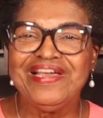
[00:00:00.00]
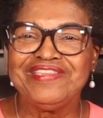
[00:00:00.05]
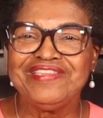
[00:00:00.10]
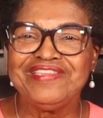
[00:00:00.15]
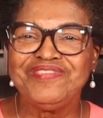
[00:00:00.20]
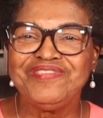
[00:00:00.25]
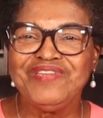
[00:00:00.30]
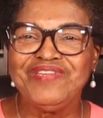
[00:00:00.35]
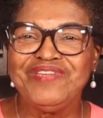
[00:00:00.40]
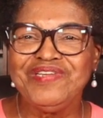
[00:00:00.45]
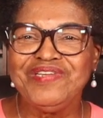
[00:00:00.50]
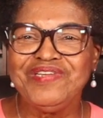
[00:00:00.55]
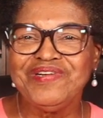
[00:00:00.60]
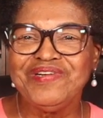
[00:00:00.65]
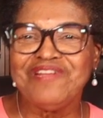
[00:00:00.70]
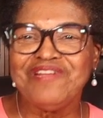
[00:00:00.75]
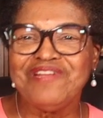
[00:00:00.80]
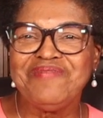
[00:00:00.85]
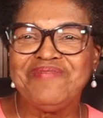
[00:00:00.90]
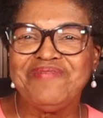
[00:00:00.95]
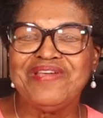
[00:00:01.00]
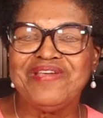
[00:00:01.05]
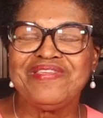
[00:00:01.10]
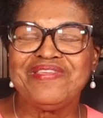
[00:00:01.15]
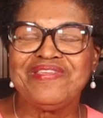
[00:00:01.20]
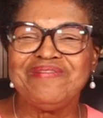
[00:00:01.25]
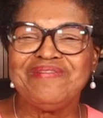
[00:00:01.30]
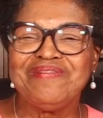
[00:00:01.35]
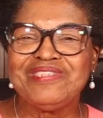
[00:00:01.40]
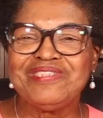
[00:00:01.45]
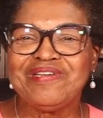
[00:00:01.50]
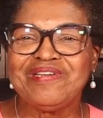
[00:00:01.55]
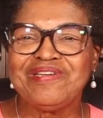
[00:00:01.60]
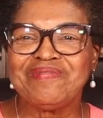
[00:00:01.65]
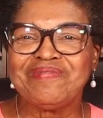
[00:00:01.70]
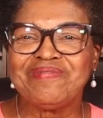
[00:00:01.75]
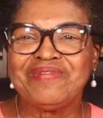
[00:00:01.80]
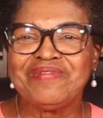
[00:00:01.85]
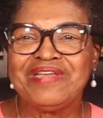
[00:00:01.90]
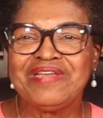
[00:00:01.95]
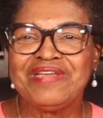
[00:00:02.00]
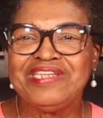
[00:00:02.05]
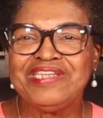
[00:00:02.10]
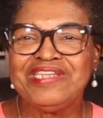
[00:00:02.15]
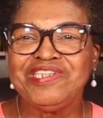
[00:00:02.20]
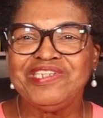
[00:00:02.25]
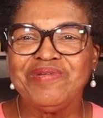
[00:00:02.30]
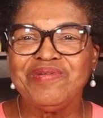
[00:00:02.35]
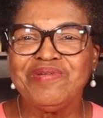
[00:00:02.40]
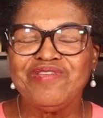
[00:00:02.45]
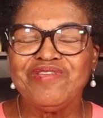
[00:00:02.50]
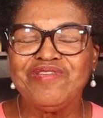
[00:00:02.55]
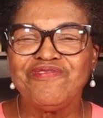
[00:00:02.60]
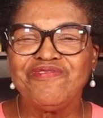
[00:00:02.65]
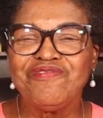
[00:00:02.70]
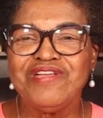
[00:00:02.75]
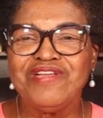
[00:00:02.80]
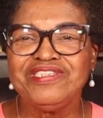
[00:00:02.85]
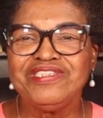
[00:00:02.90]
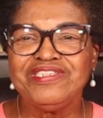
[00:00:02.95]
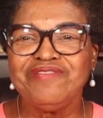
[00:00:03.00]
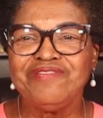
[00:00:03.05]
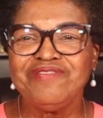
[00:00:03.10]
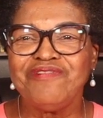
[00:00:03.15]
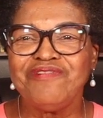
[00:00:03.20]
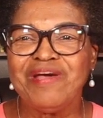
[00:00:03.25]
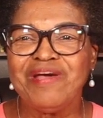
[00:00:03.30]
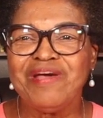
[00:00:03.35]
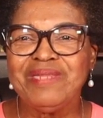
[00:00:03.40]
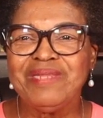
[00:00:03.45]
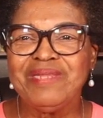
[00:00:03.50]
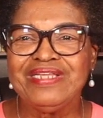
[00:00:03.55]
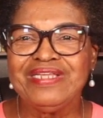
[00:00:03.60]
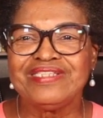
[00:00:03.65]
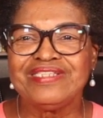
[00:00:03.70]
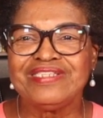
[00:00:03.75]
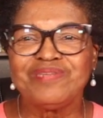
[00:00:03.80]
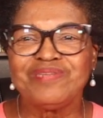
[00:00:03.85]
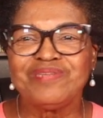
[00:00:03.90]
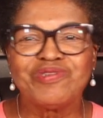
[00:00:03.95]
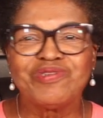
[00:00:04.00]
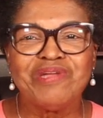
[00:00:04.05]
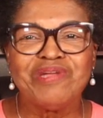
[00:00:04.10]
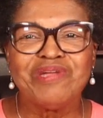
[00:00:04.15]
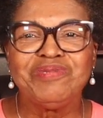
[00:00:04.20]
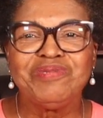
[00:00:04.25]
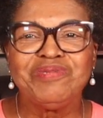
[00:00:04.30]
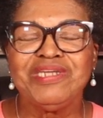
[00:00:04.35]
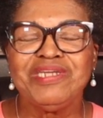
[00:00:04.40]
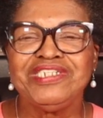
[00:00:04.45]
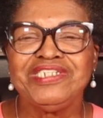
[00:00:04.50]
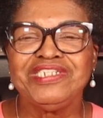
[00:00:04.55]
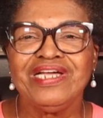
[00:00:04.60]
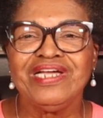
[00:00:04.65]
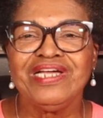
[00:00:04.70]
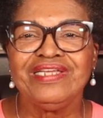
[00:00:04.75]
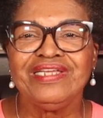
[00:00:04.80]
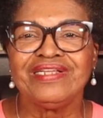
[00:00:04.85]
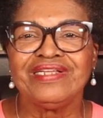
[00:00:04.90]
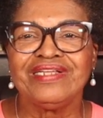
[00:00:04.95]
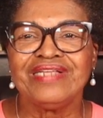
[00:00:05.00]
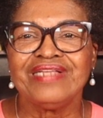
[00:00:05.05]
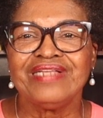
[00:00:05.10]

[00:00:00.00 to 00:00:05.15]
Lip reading: this video, give me a thumbs up, share with your friends and family, subscribe to my channel.